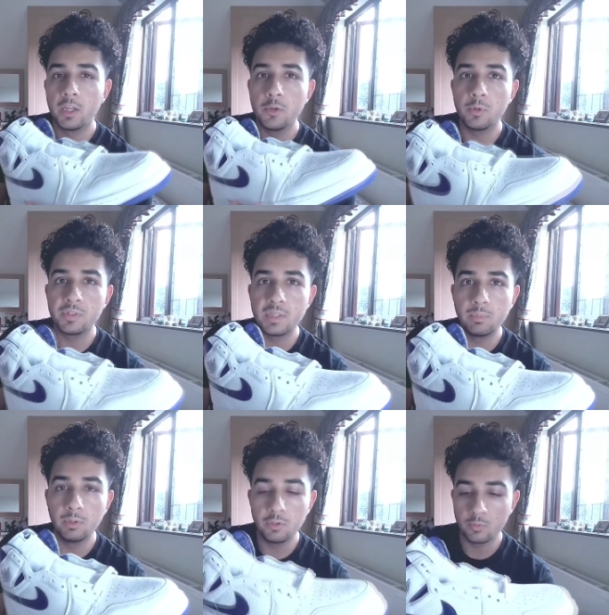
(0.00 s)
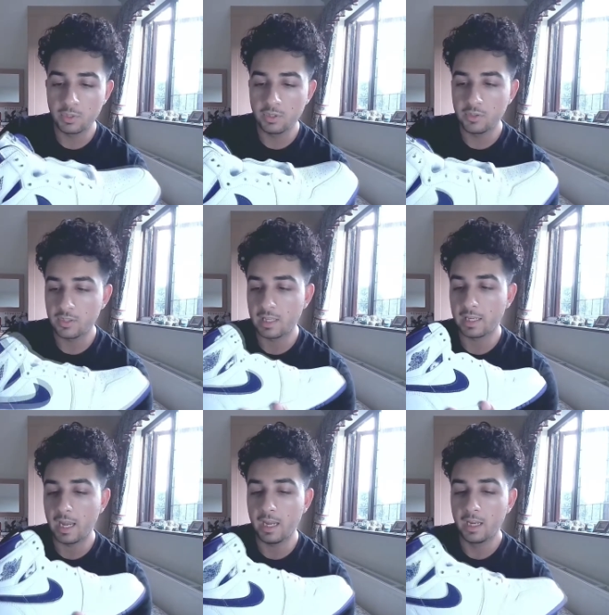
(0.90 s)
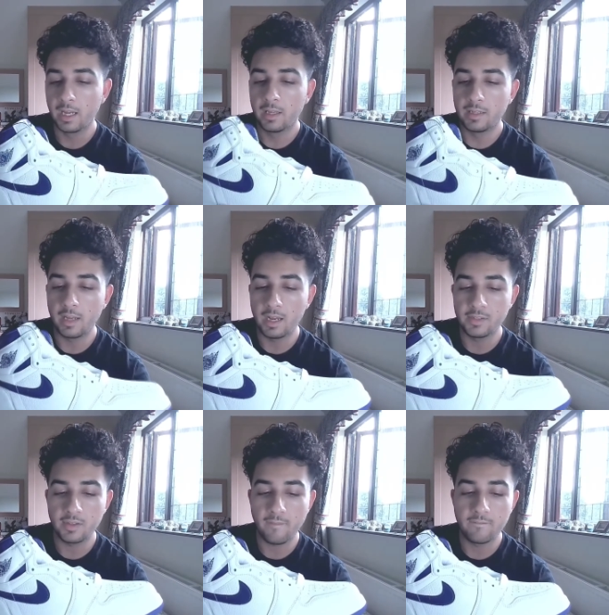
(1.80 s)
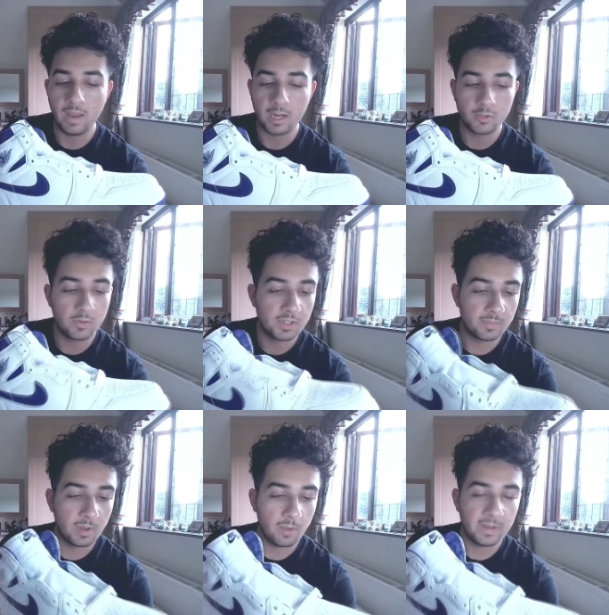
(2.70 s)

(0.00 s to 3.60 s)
UNC Blues, which is just like a nice factory smell.